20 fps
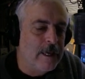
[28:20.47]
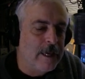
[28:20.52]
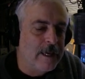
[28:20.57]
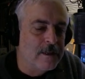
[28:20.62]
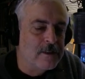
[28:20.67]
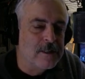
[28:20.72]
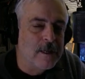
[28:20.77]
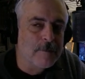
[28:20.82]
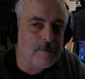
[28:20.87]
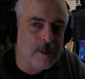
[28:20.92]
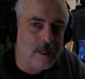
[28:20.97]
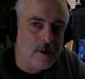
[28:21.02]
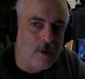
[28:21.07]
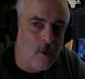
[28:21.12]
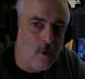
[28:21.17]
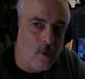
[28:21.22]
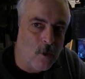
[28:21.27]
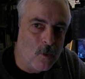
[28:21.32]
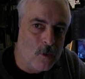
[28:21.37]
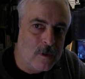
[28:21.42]
except it
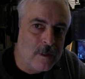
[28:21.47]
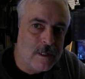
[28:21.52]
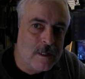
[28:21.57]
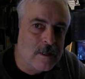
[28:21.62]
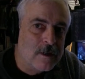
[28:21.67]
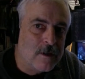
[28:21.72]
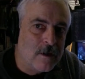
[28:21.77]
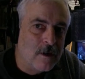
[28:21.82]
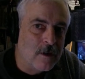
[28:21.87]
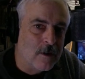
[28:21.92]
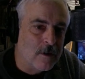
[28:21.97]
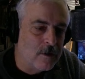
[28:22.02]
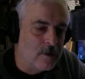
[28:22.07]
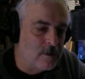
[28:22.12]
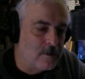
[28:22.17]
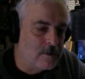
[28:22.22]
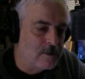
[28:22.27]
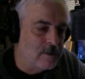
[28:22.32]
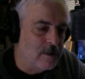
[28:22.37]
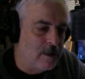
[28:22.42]
only
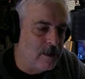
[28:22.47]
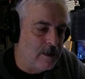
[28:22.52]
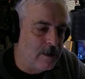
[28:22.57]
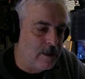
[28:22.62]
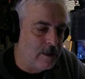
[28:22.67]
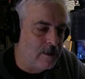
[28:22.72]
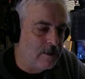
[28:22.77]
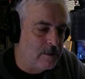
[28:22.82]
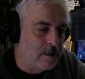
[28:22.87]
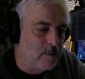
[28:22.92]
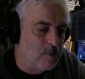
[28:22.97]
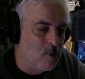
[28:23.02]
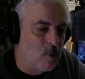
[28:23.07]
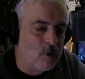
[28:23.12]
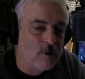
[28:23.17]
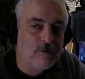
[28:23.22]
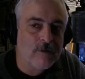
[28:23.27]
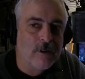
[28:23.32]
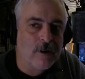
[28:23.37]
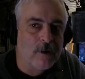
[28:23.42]
occurs in the
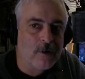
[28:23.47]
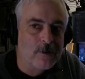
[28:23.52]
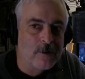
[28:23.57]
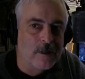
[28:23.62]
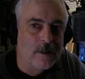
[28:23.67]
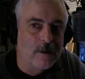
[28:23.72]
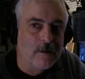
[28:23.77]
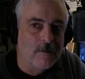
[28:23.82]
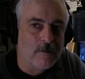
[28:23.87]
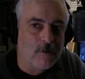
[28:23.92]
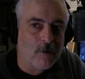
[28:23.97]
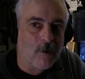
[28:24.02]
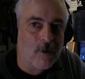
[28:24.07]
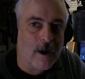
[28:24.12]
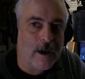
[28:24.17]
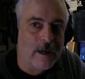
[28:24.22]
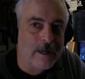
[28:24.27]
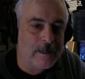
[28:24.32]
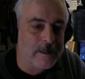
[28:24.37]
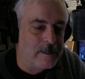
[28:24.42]
more felsic
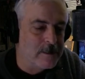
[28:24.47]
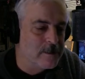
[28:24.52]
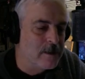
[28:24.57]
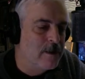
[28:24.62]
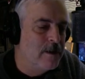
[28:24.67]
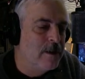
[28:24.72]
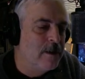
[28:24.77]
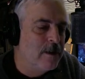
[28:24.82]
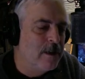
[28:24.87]
varieties.